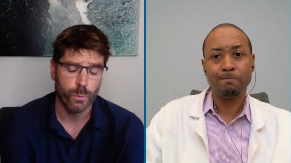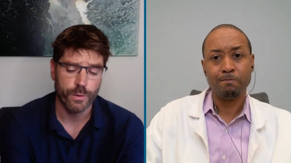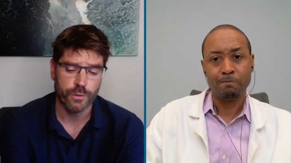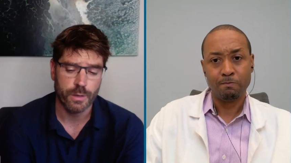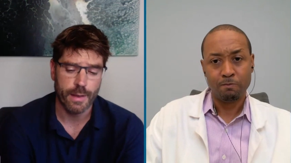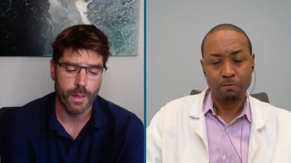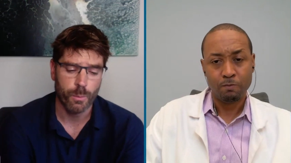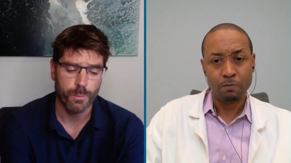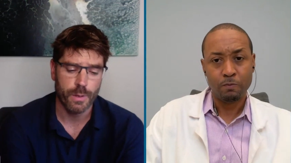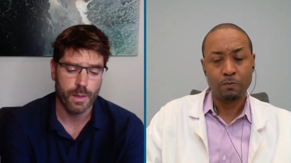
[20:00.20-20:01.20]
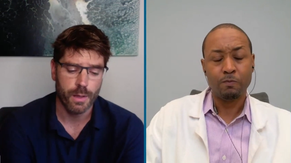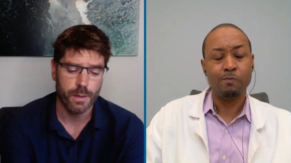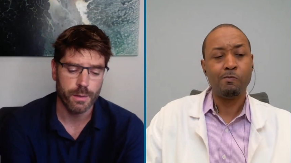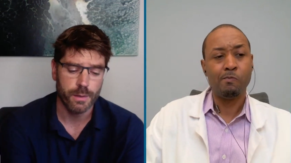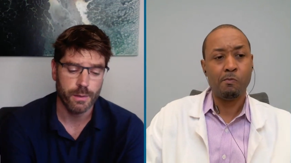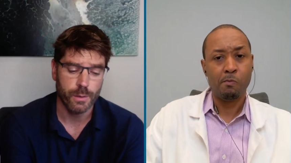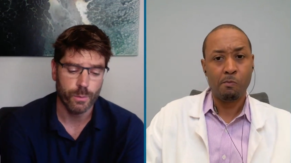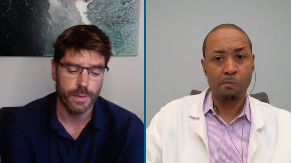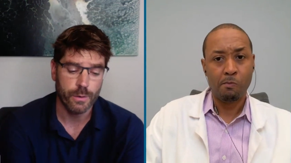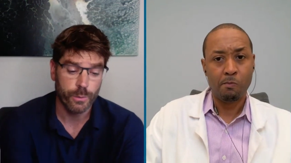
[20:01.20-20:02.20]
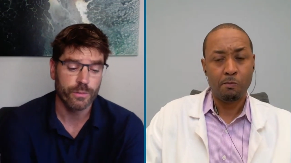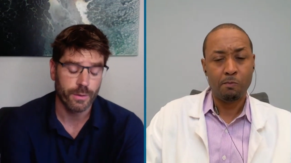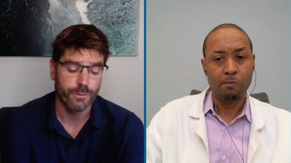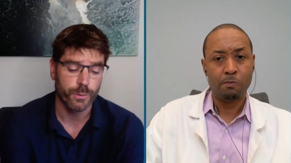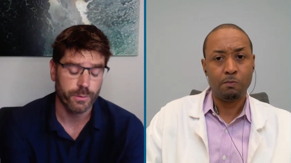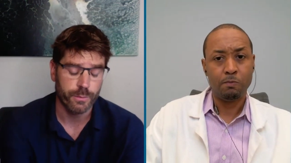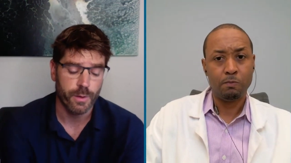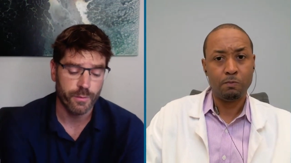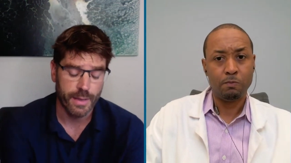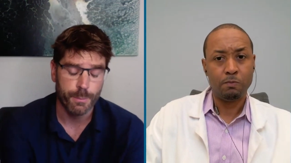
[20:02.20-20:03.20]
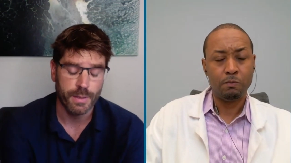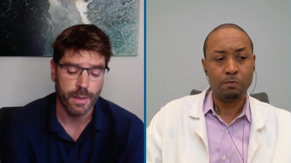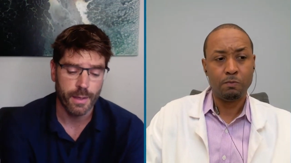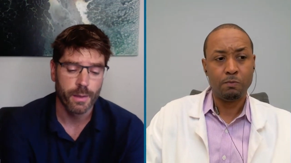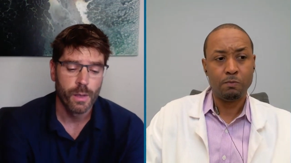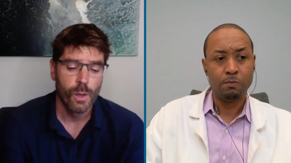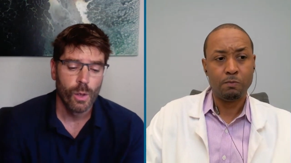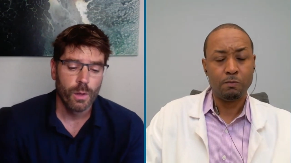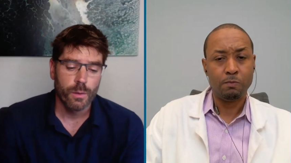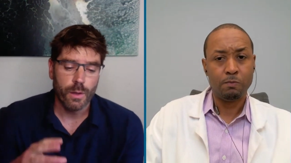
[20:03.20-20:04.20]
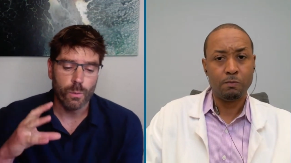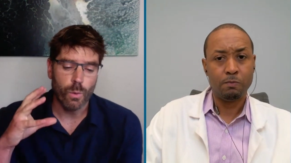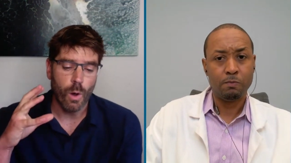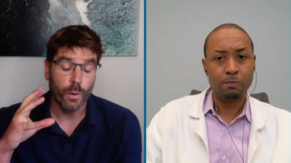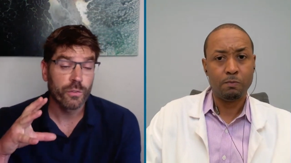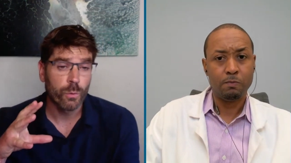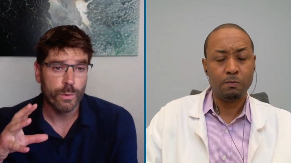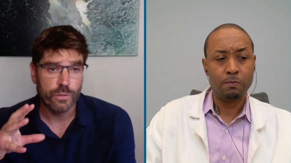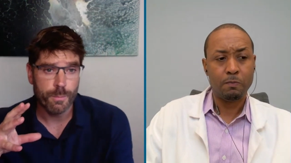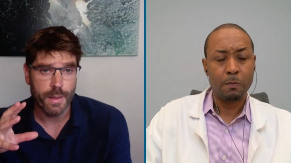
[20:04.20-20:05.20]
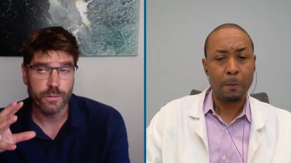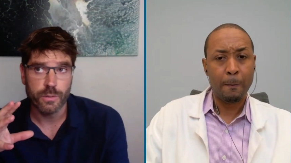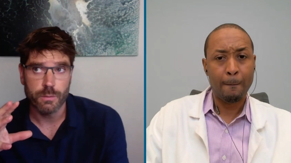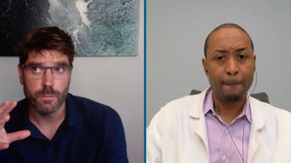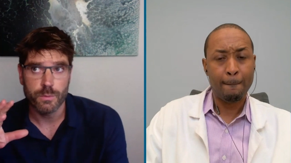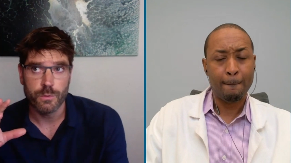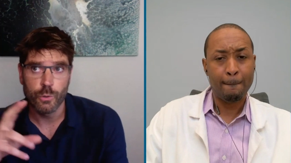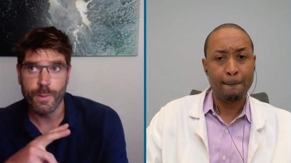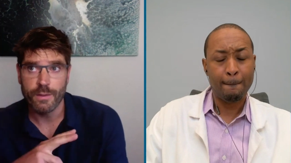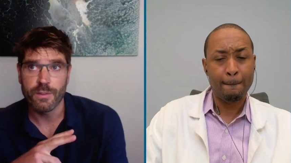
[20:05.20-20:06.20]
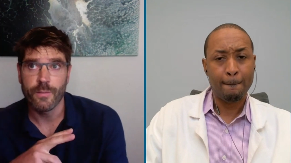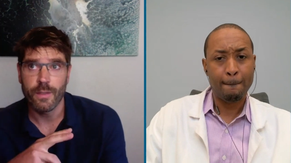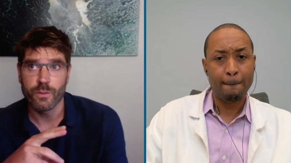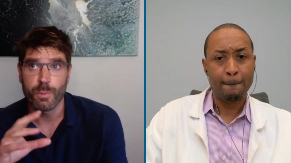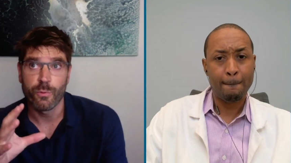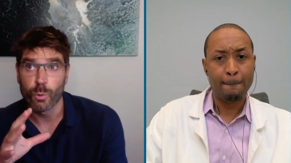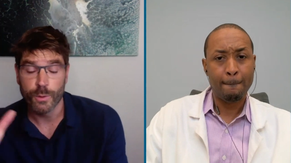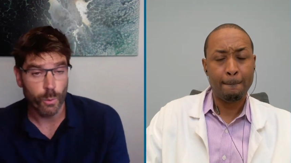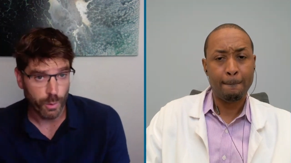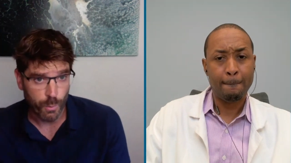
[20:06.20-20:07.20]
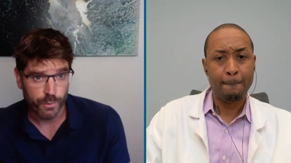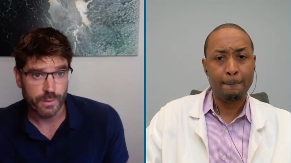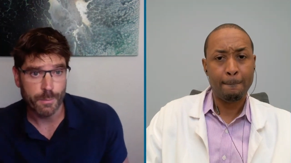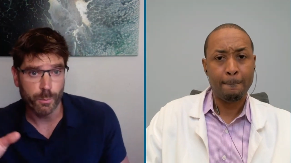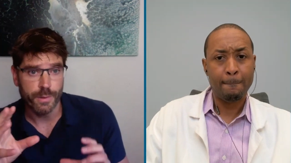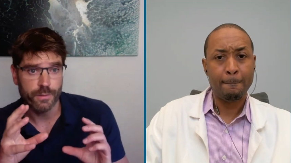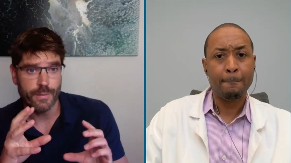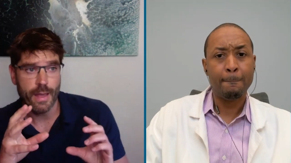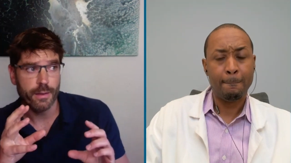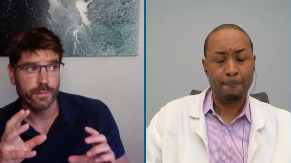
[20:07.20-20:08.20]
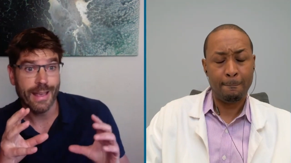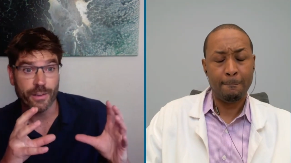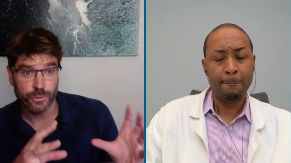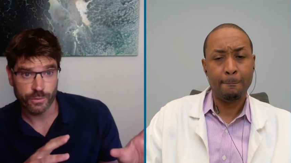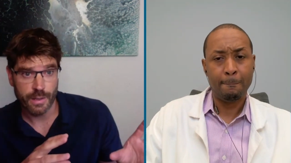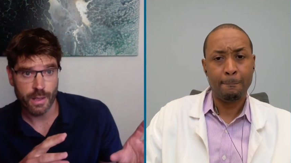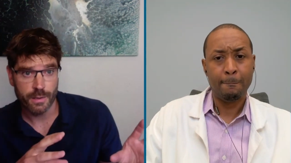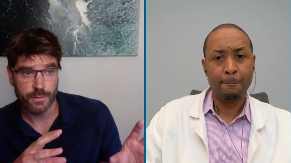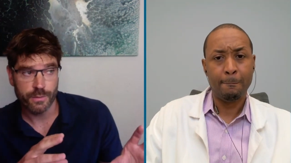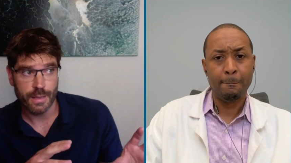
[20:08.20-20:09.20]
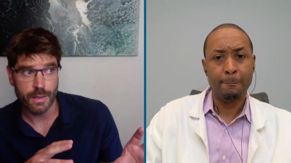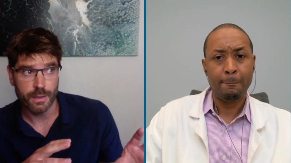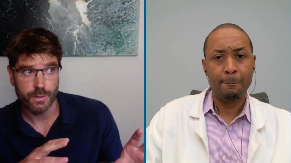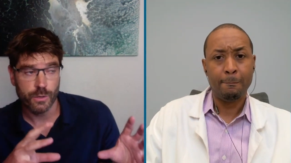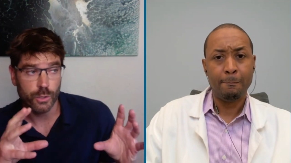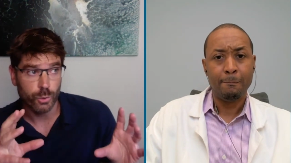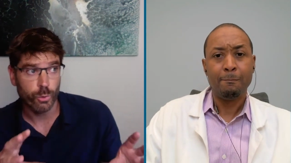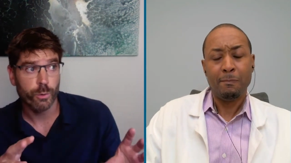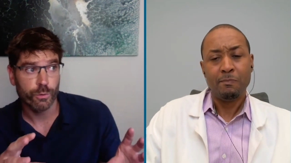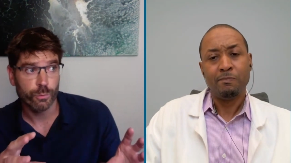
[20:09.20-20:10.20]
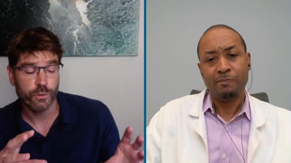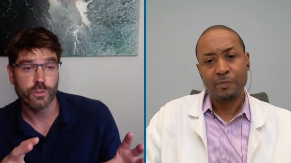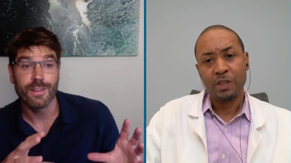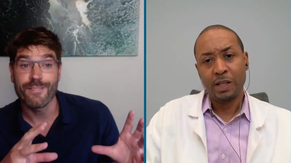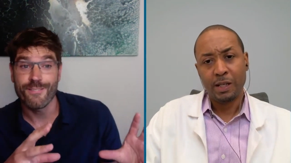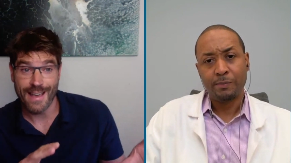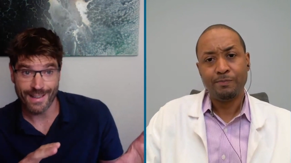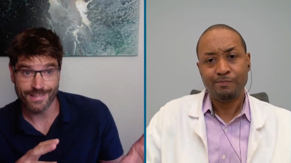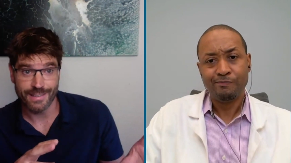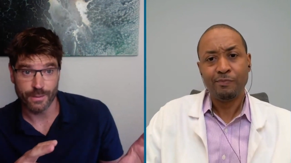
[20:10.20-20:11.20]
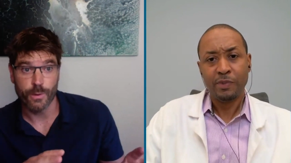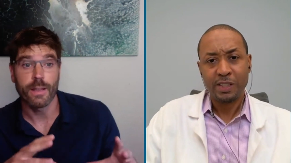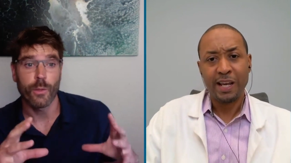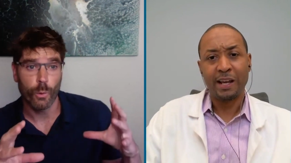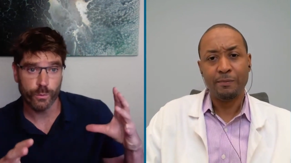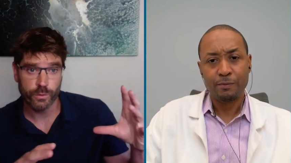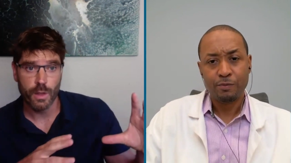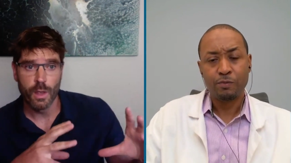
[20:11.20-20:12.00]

Speaker 1: which can help, uh, you know, increase levels of, of AMPK. Uh, also, we should mention two basic things before we go into more supplements, and that is exercise and caloric restriction and yeah. fasting. Right, yeah. those